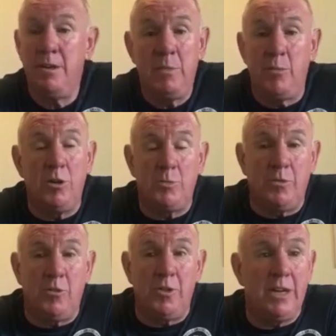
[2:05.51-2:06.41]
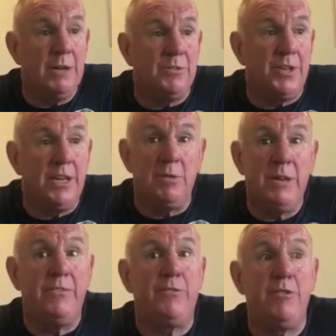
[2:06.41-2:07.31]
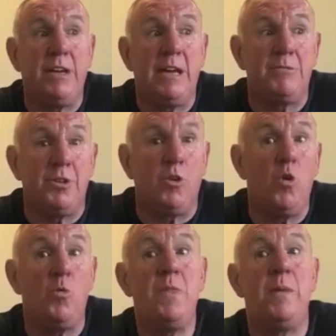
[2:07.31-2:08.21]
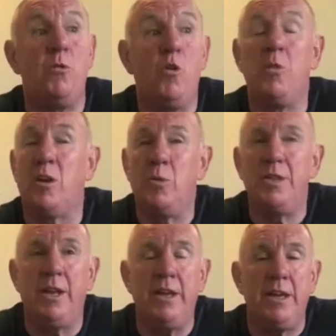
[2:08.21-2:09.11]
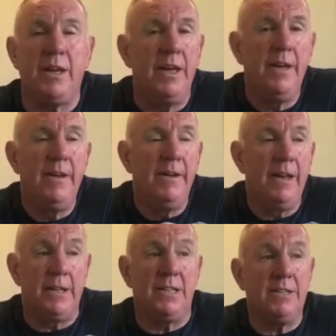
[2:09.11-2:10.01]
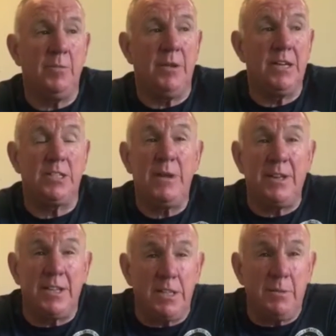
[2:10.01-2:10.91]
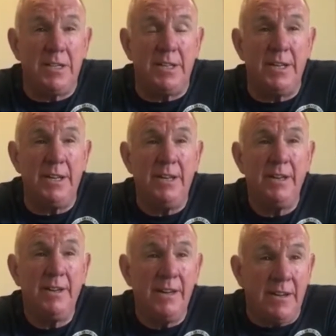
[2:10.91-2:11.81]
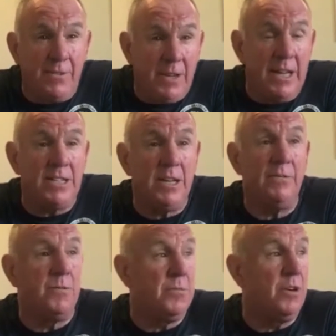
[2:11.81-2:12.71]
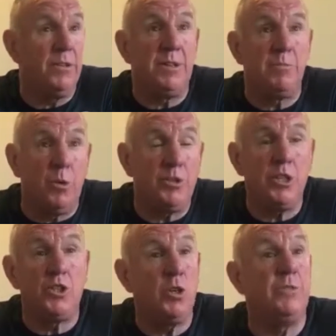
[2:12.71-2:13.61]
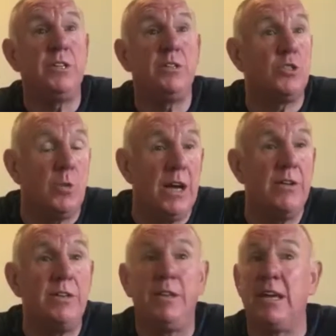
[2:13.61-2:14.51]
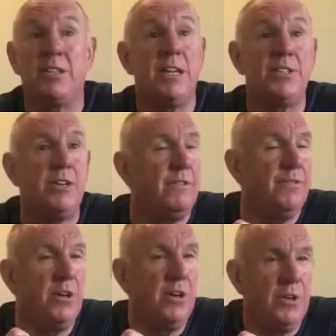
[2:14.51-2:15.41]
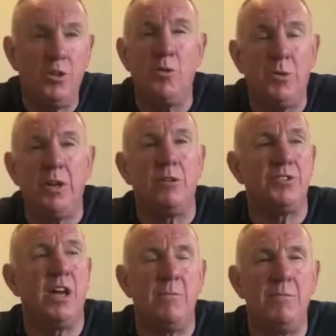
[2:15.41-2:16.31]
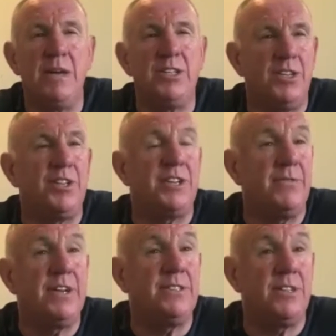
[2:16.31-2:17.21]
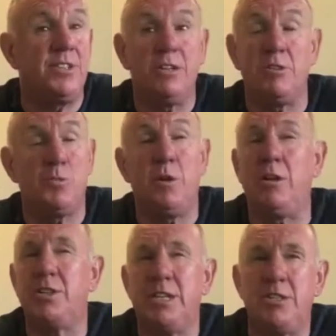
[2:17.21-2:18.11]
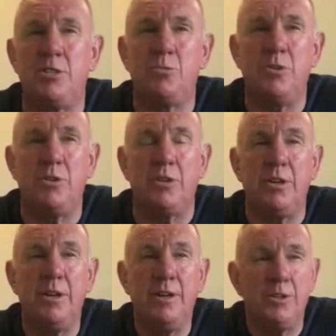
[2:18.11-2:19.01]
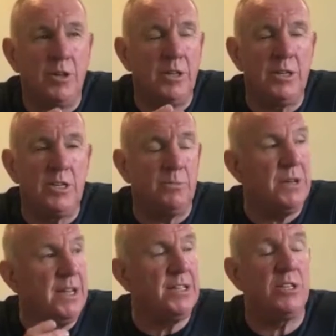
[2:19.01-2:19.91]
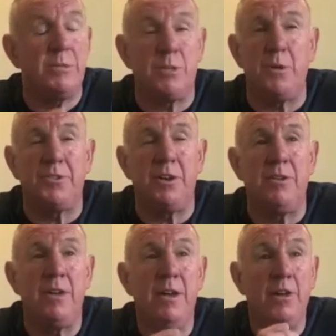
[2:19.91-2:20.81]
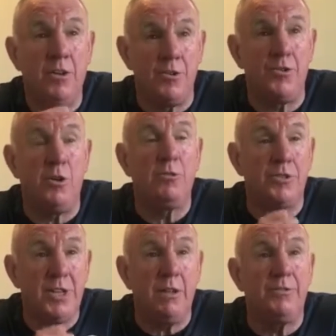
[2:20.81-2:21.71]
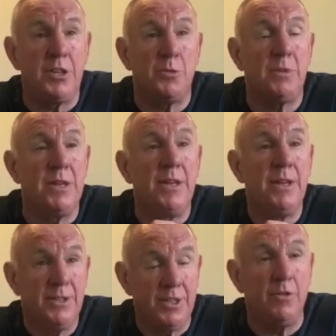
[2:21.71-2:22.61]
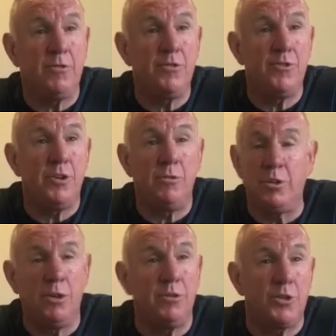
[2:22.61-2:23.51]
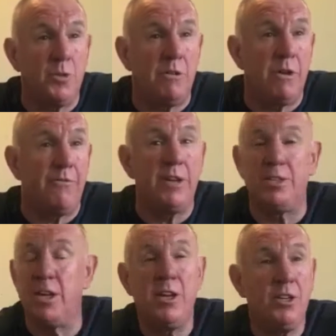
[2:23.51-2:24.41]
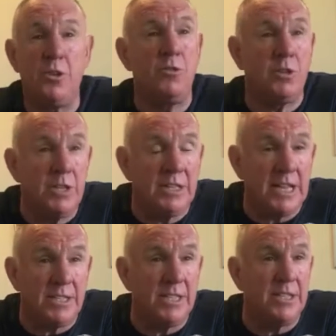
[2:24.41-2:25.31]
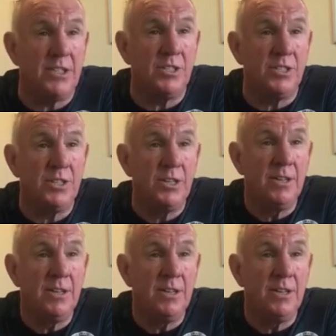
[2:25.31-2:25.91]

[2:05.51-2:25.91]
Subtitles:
My words before the game today: we've 3 games to go, win them all, we can win the league. And I said to the players about discipline today: if you get yourself embroiled in pushing, shoving, swearing, and get sent off, you're putting us at a major disadvantage and can spoil the season's work. So your discipline has to be spot on. Control, self-discipline, self-control. You don't swear at referees, you don't contest decisions.